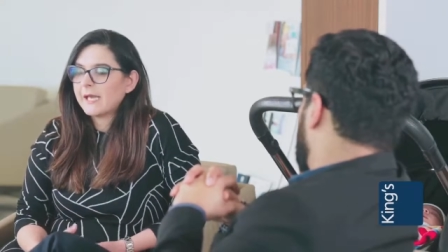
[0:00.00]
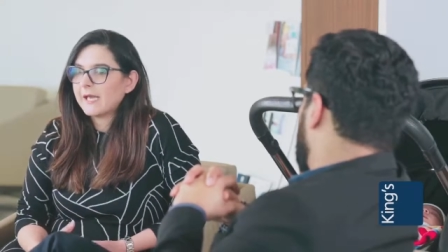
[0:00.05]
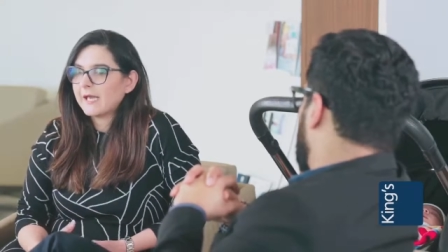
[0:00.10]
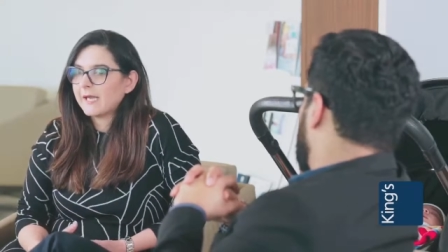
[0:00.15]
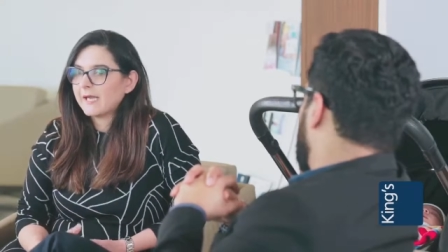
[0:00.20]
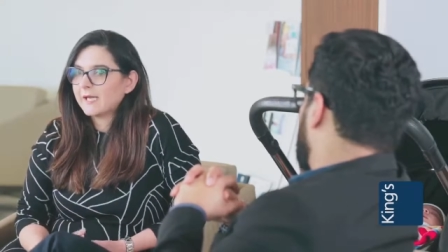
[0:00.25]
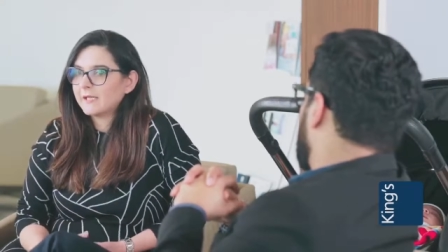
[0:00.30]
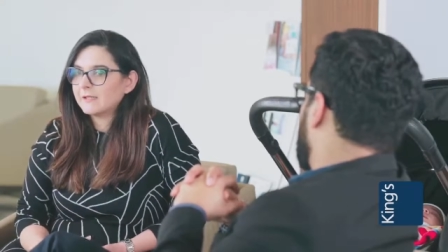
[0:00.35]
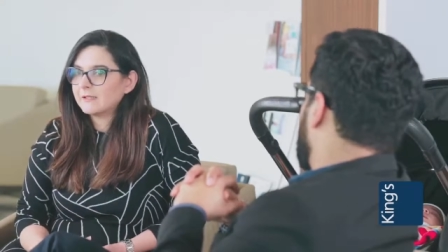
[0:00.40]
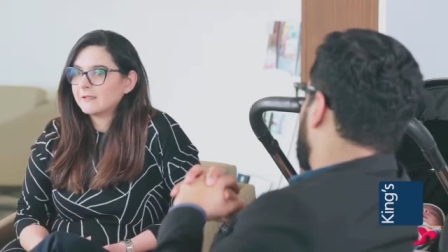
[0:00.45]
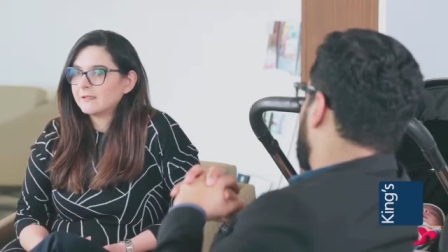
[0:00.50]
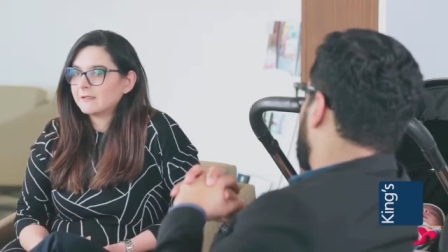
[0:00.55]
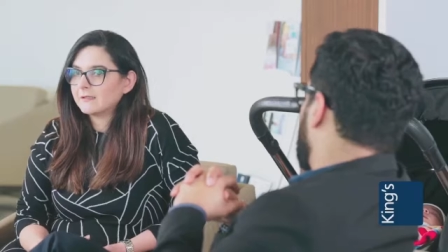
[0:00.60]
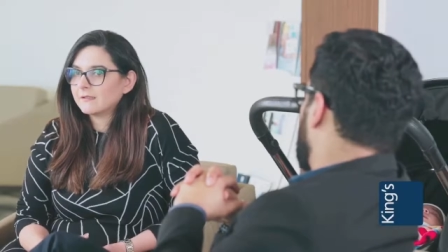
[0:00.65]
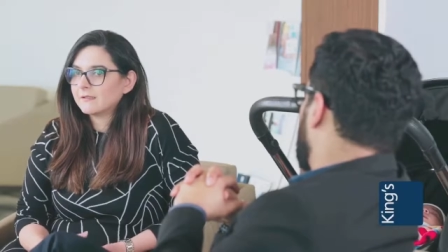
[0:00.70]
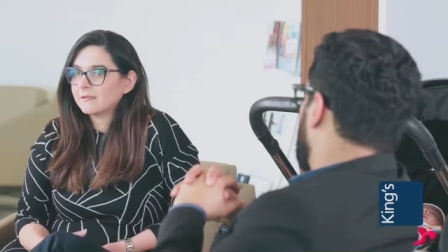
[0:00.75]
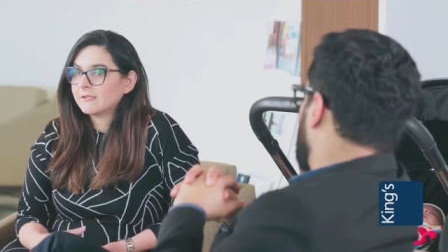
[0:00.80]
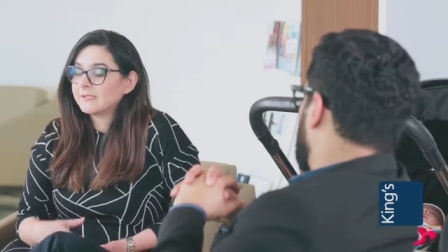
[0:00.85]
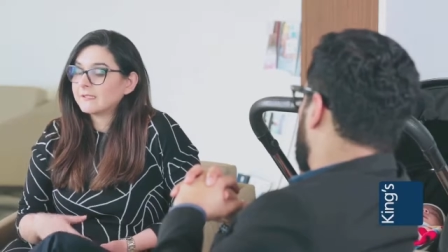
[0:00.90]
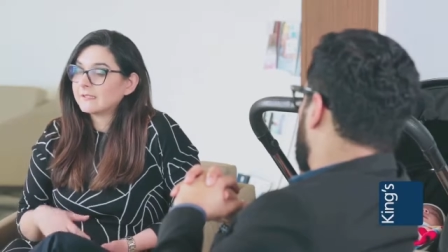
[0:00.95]

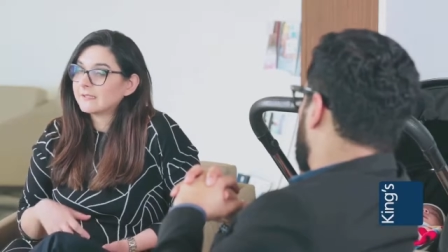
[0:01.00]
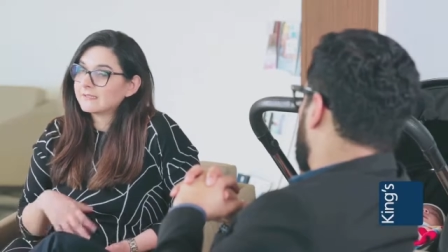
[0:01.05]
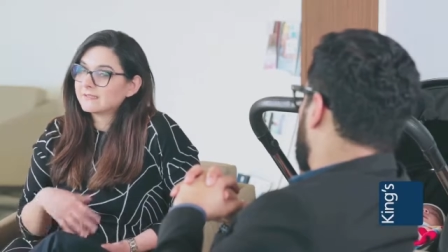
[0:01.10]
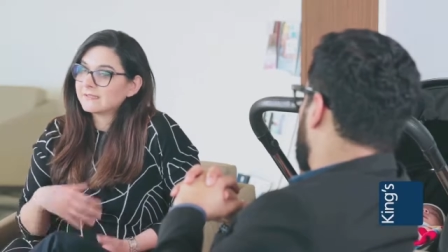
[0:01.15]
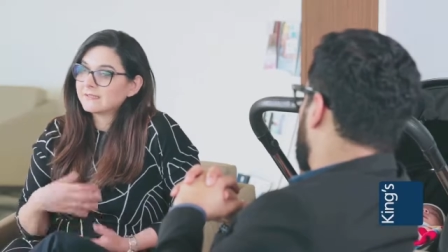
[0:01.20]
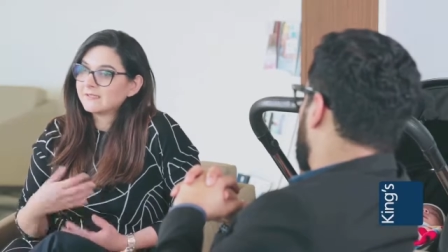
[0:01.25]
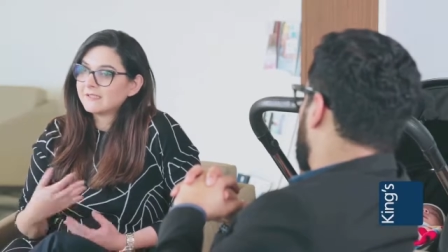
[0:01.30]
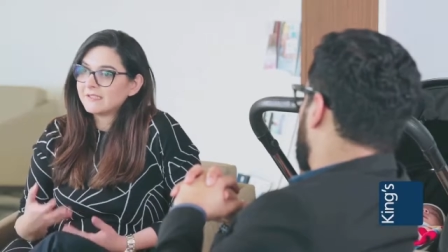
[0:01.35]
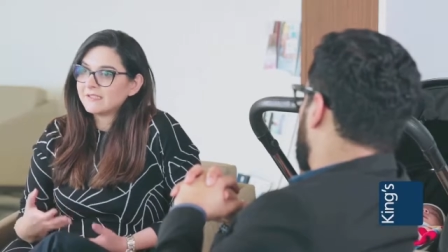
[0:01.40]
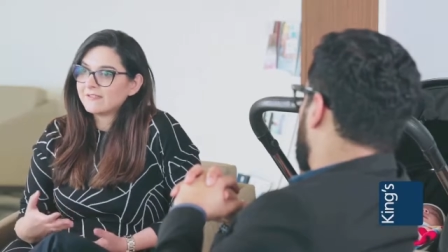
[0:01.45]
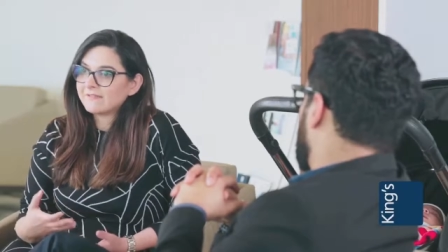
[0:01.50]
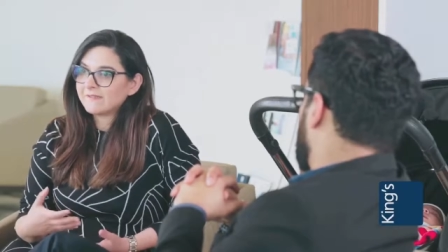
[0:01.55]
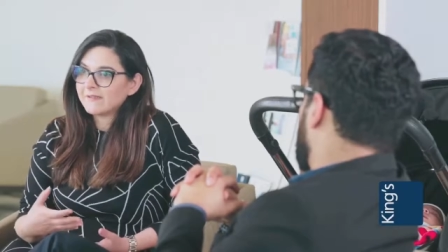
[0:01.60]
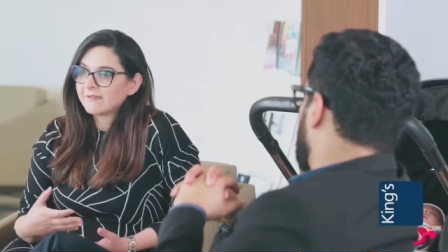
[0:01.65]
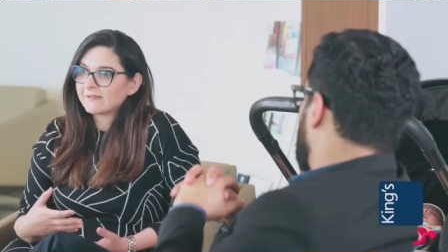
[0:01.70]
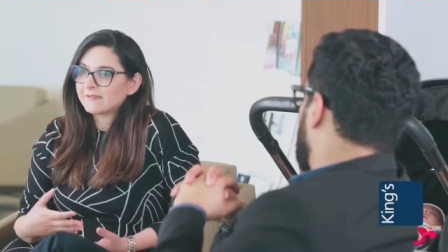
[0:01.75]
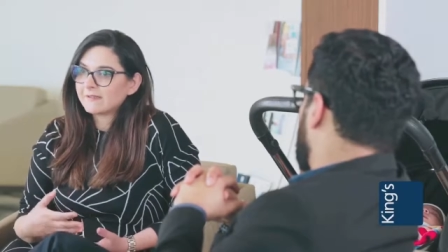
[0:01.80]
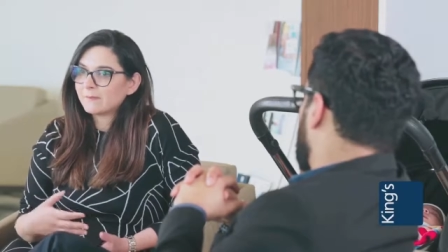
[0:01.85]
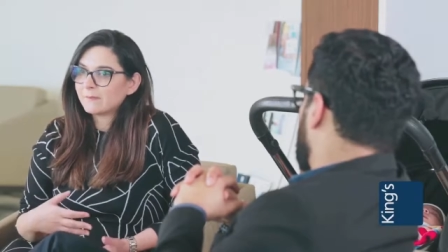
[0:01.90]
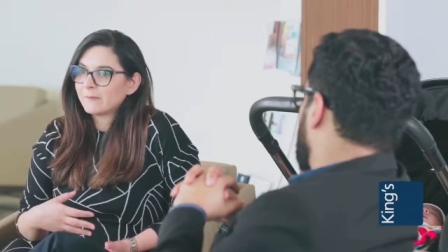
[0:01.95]
And it doesn't really
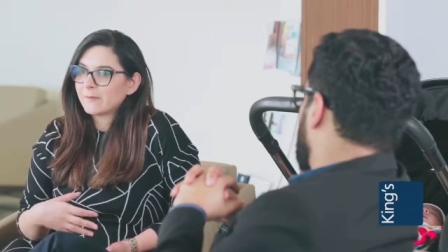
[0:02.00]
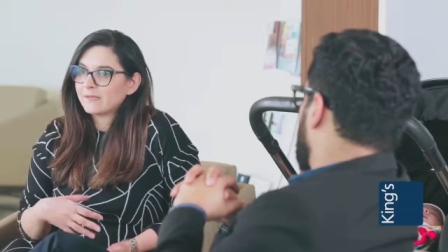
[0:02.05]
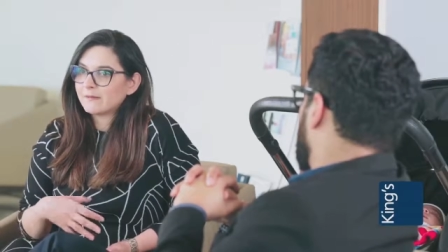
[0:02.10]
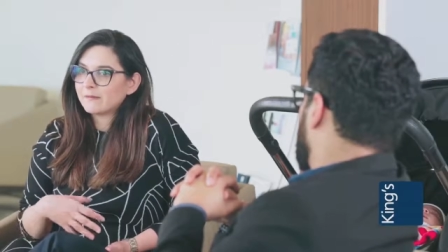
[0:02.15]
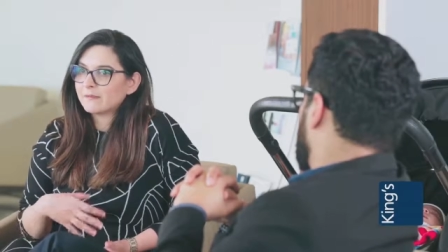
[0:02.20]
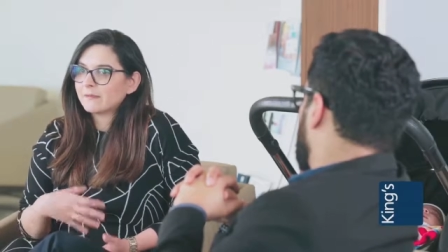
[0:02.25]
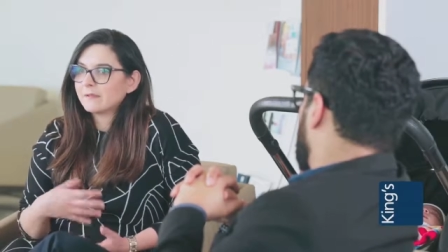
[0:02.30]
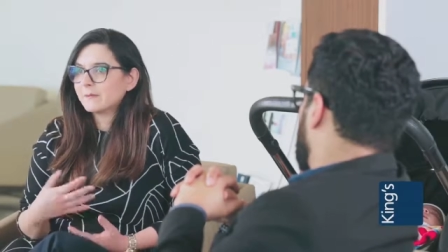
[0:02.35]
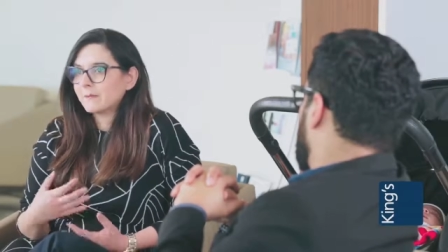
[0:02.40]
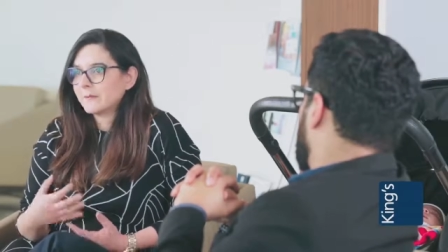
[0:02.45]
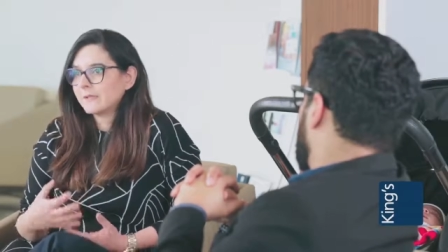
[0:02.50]
affect the mother,